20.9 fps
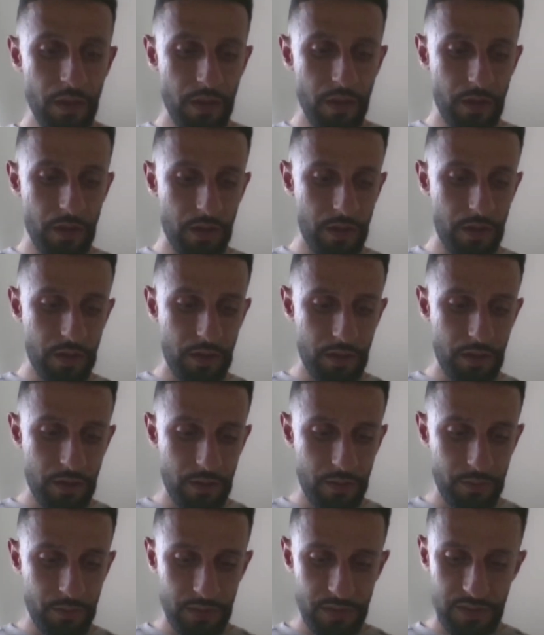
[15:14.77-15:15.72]

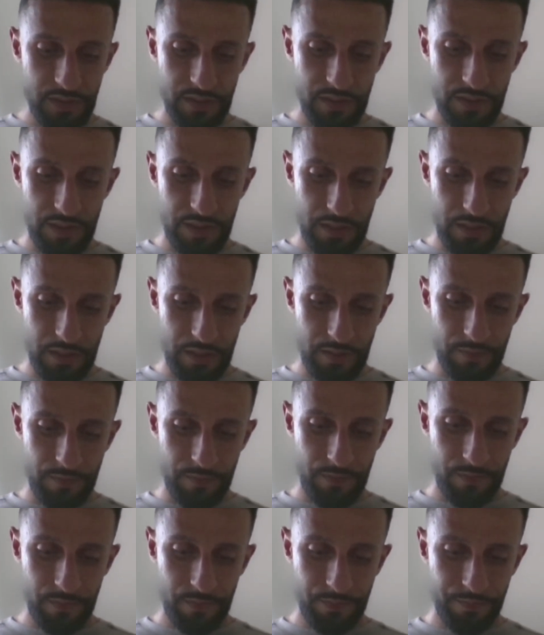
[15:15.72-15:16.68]
Let's see.
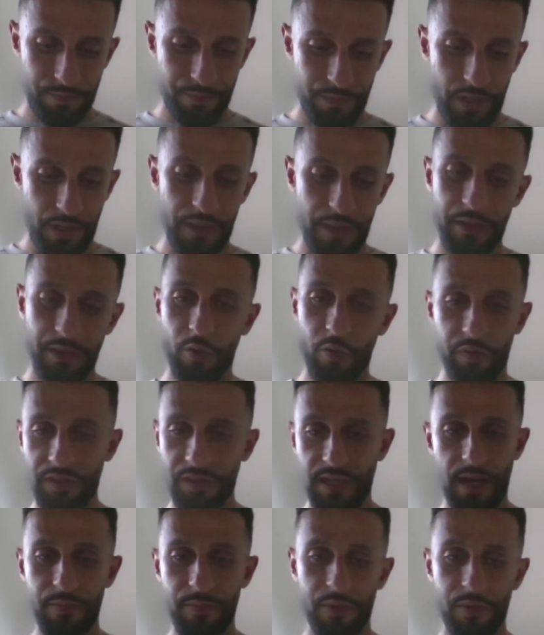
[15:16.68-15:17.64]
And then
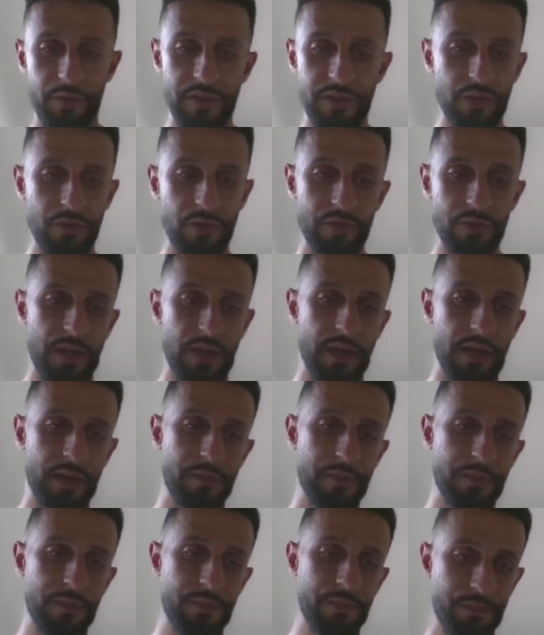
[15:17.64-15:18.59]
overtime, there is no
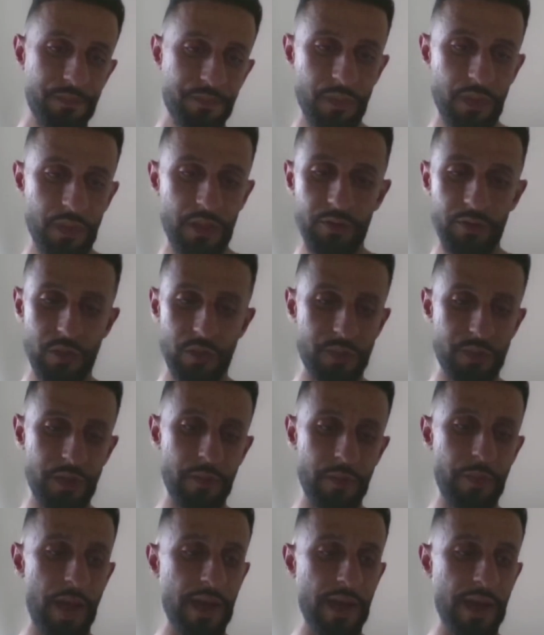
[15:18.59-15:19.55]
time. It'll just be a
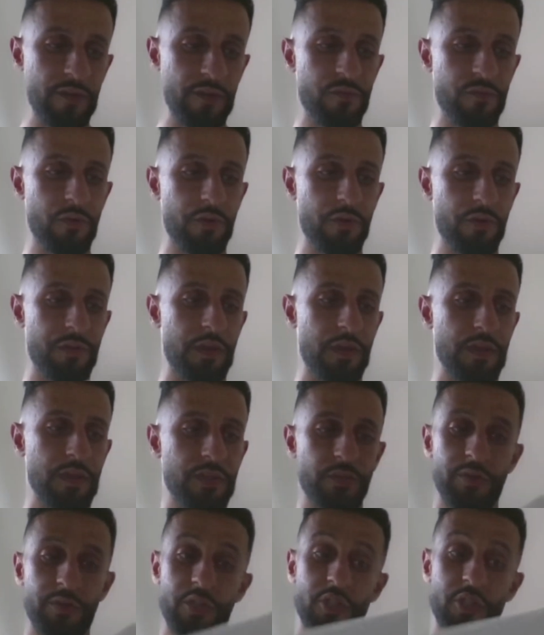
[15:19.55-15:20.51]
back and forth thing.
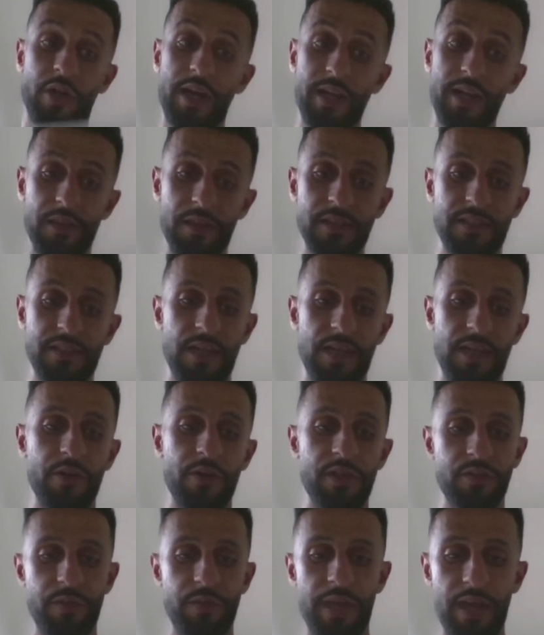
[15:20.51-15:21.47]
So we're trying this out
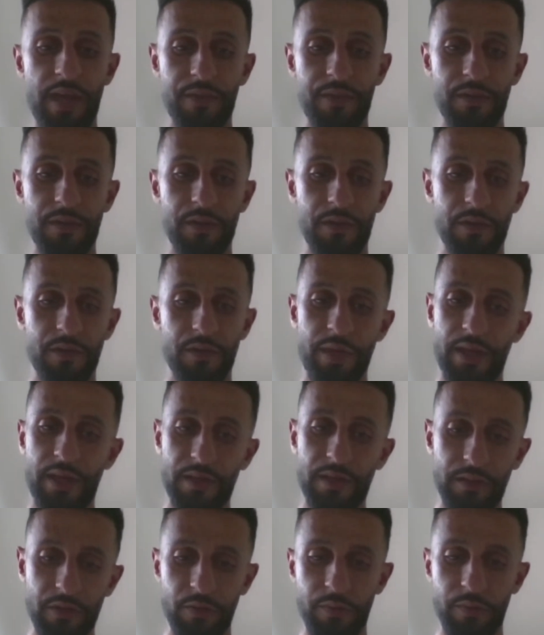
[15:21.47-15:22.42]
because we had
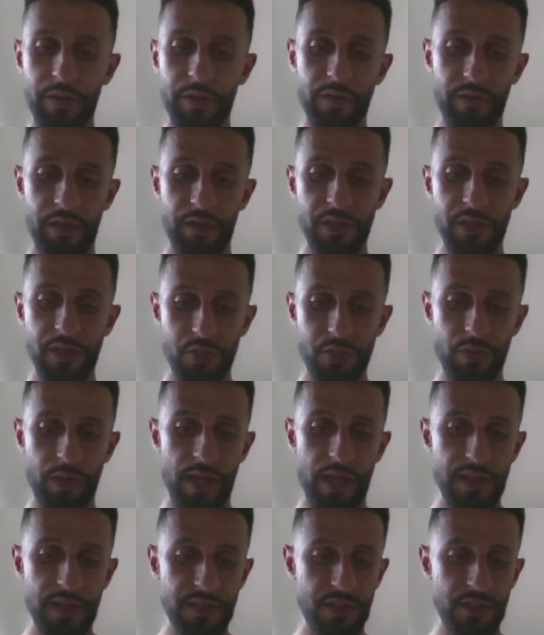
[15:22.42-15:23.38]
a little bit of an issue
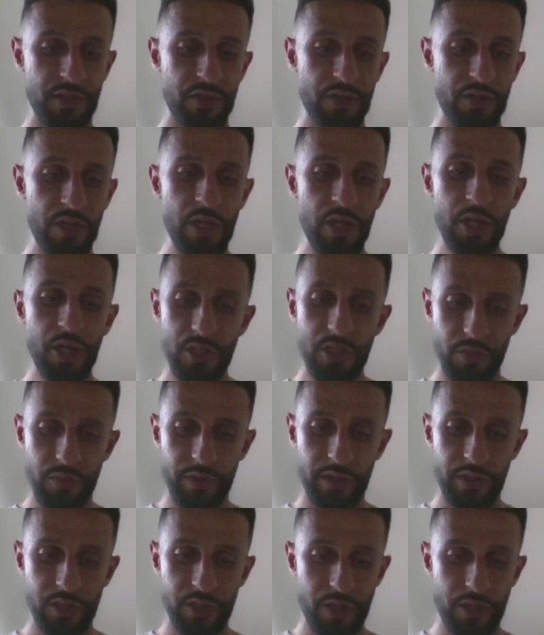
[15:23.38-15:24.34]
last year. So we're
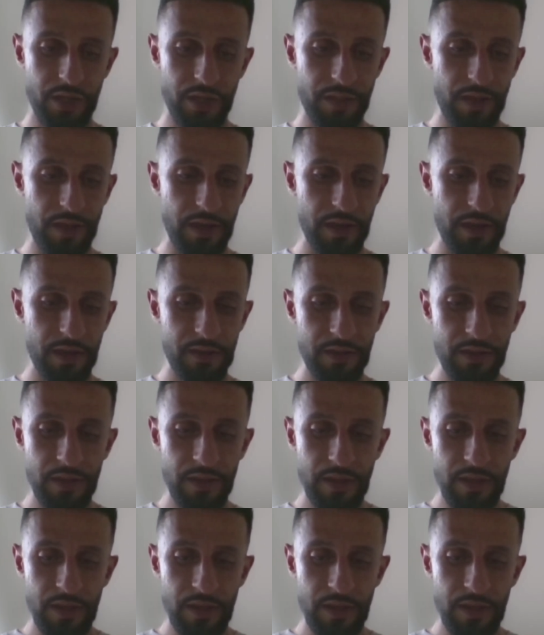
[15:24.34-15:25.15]
gonna try that.